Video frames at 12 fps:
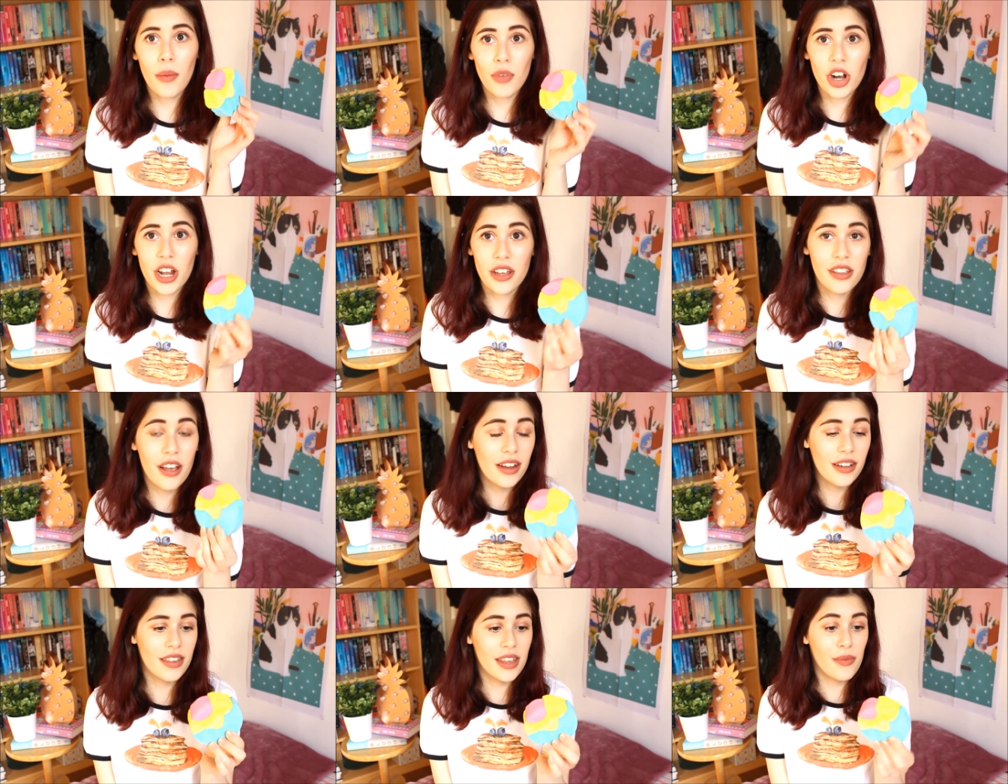I'm really excited
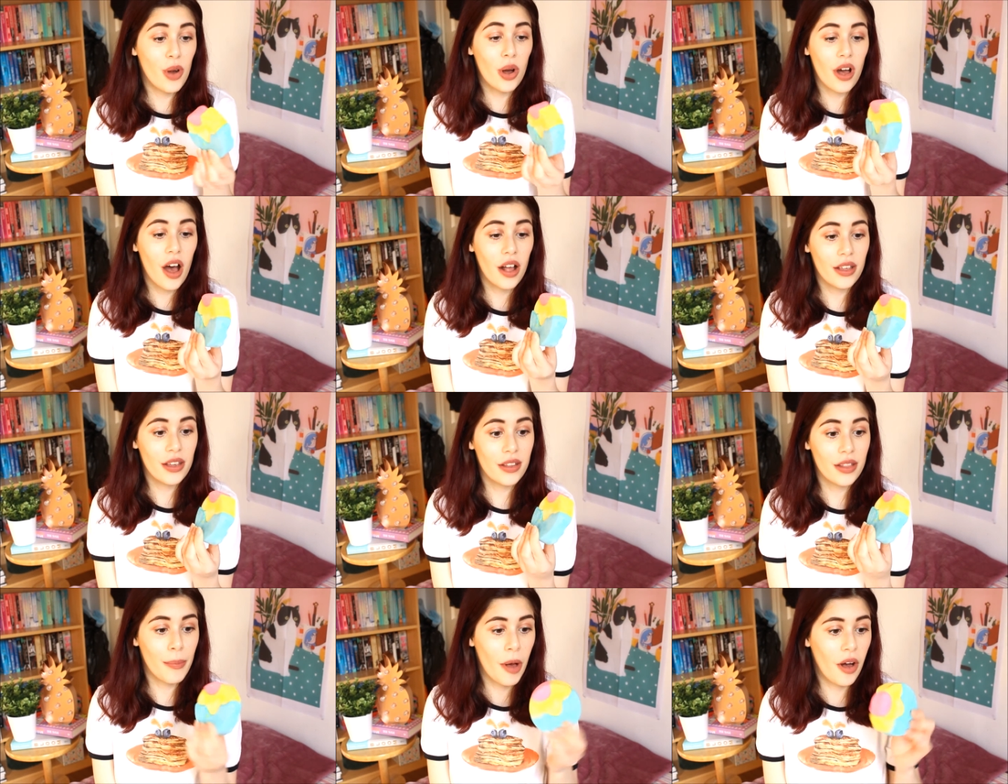to see what colour
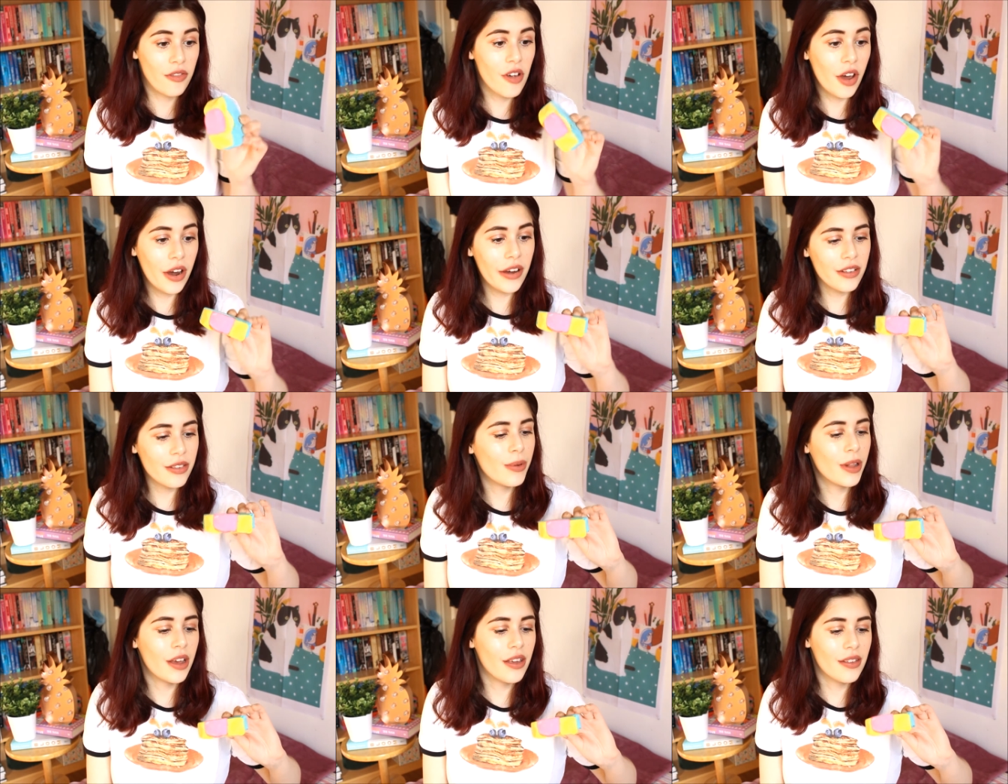the bath goes
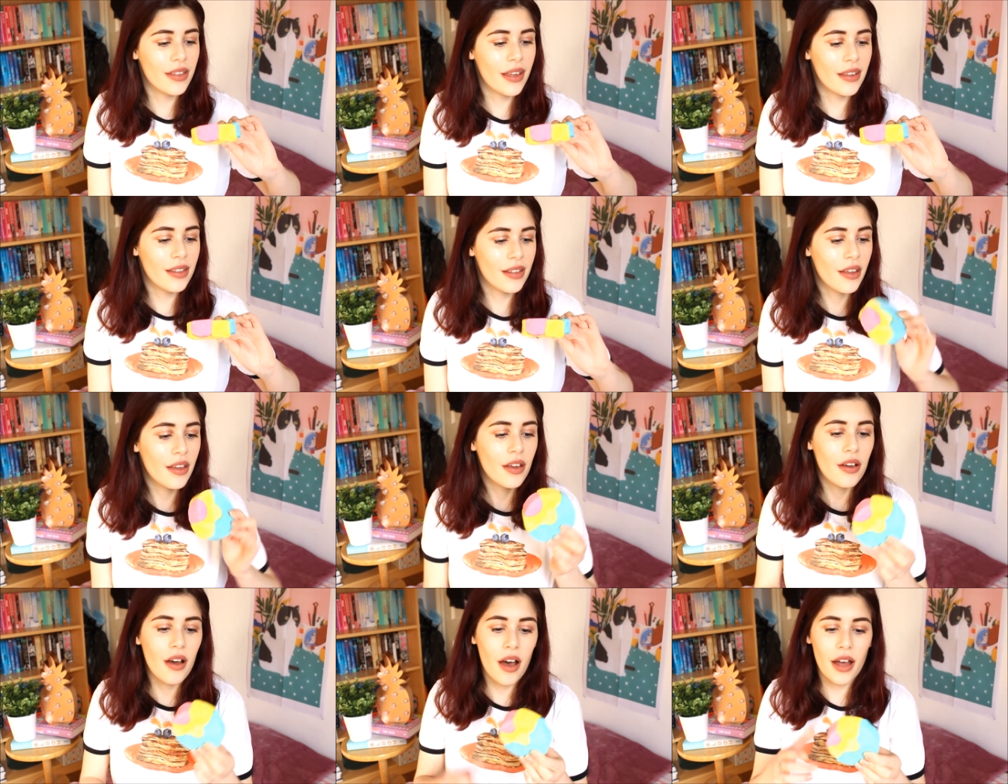when I use this.
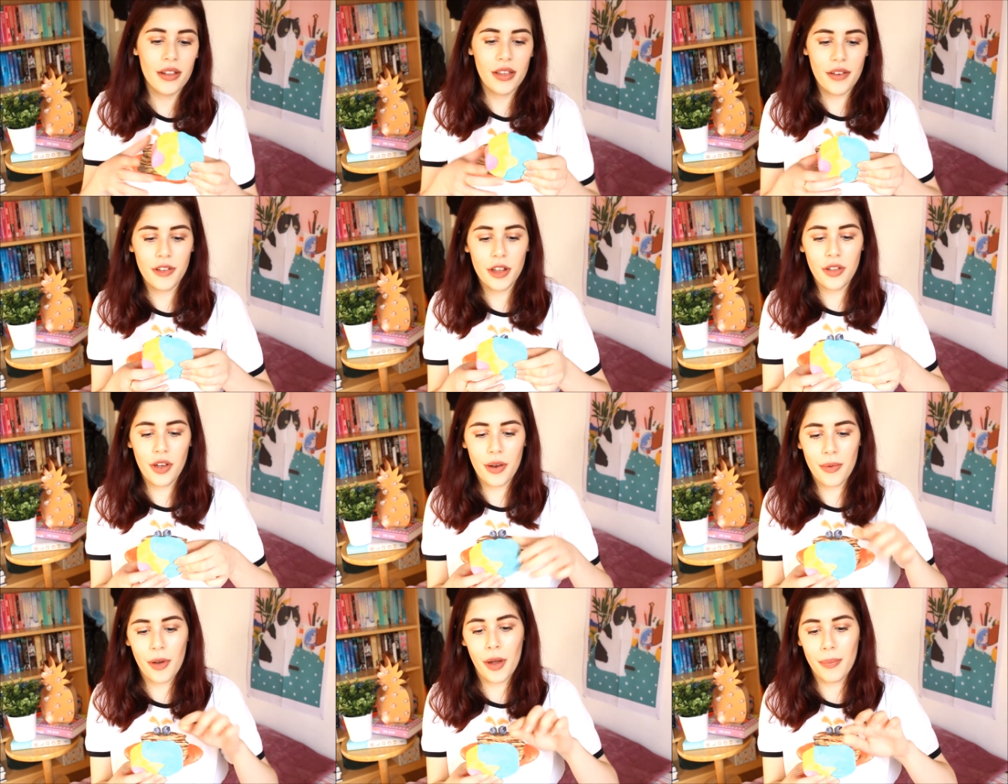I definitely know
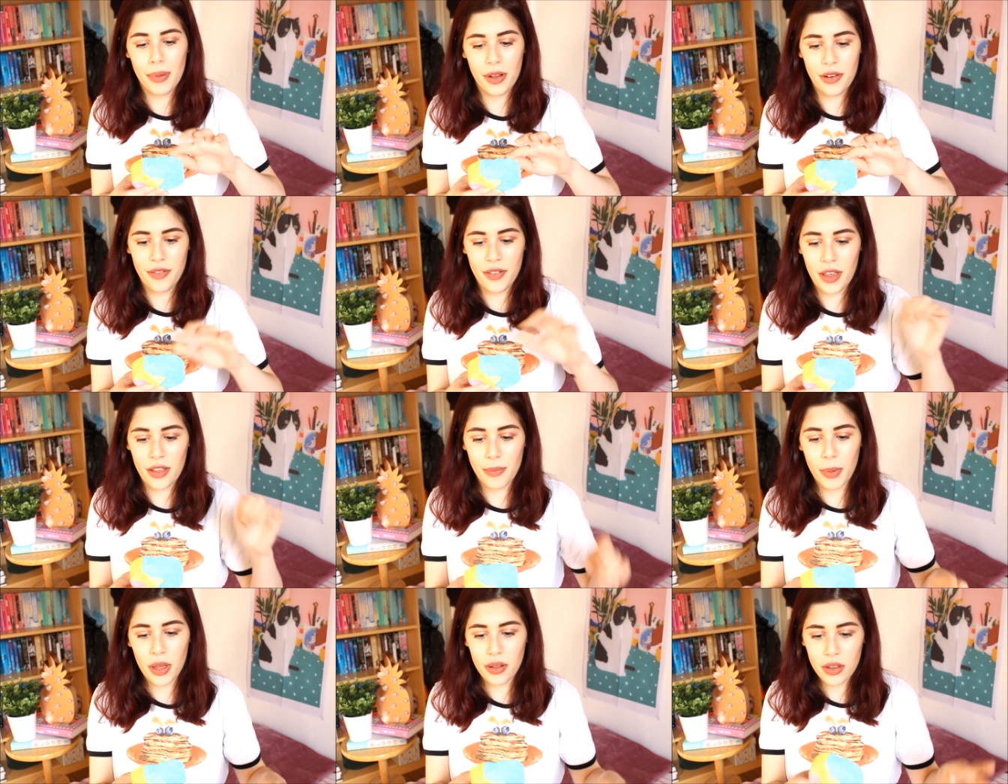it will go blue for this,
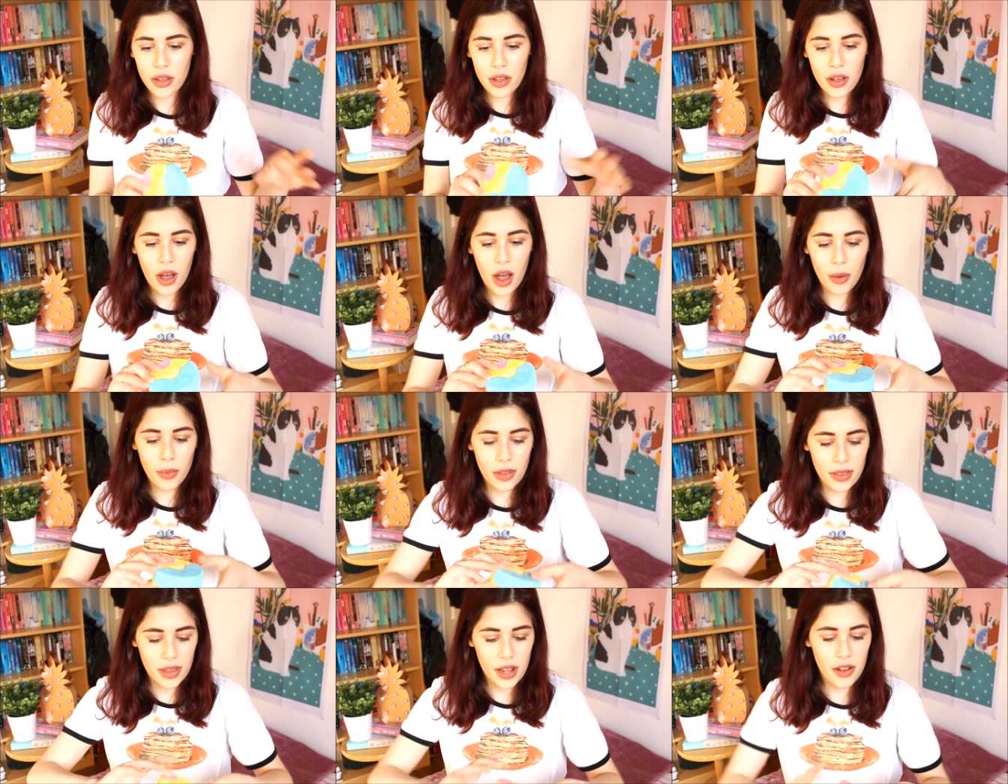but I want
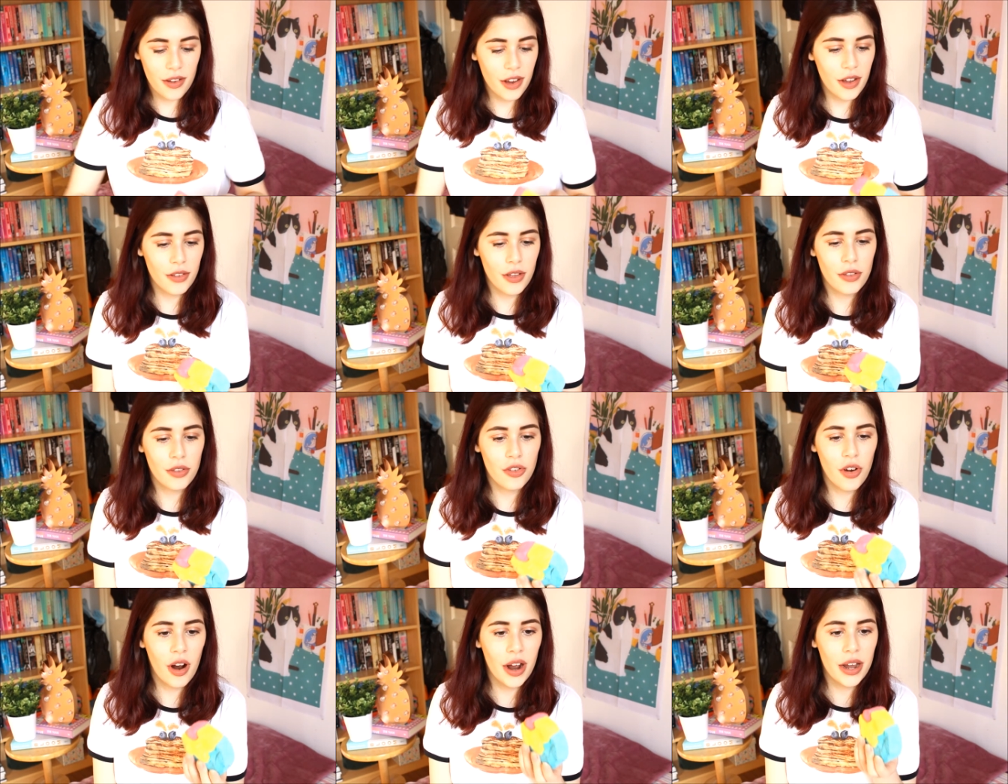to see and
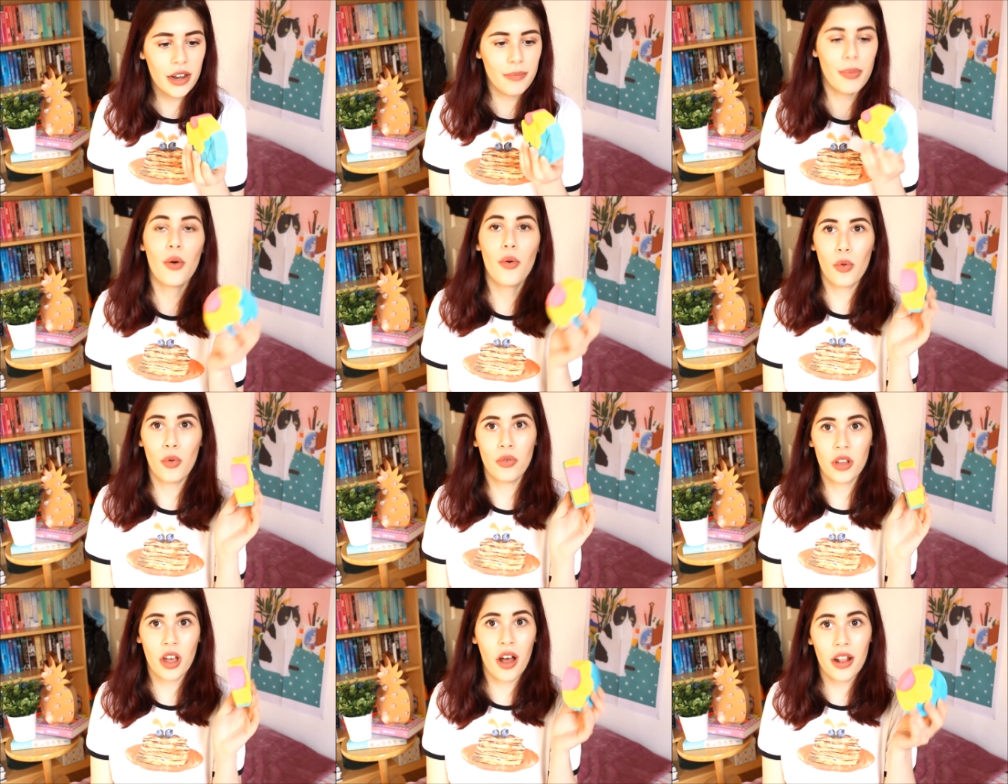try and put all
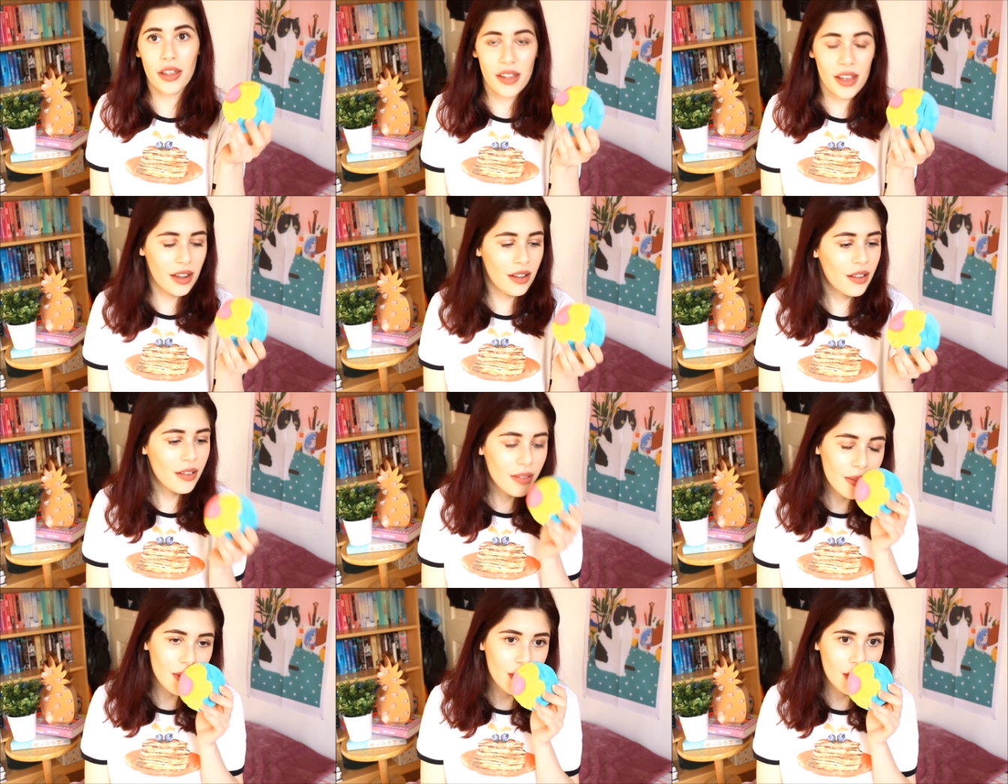the colours in
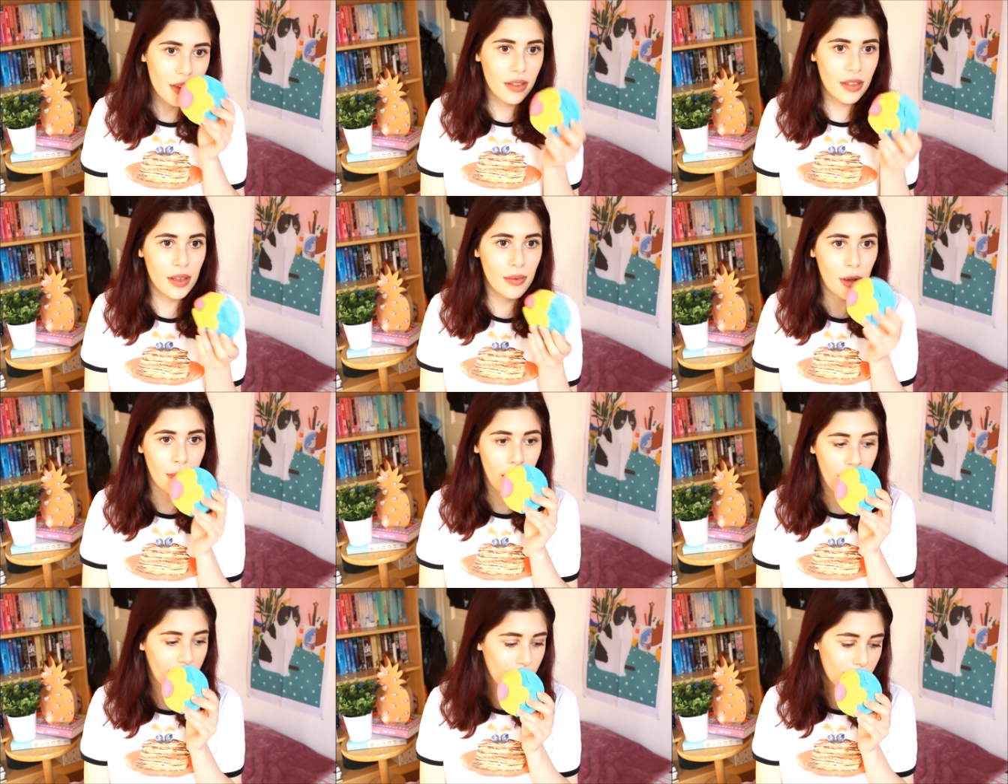and see what it
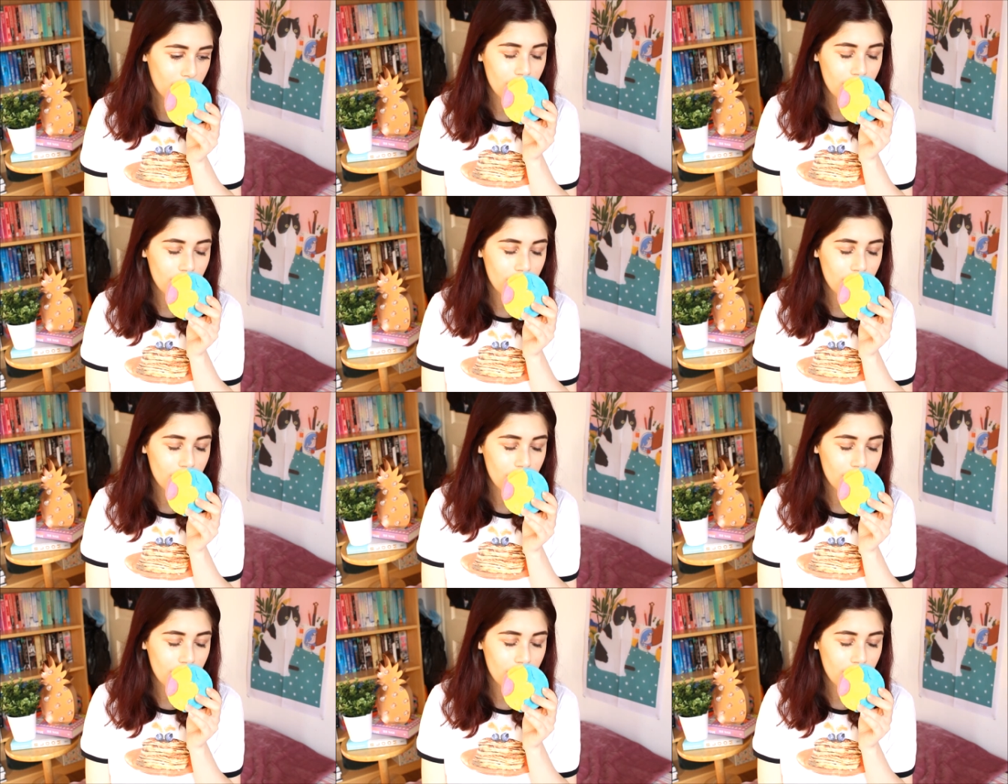makes.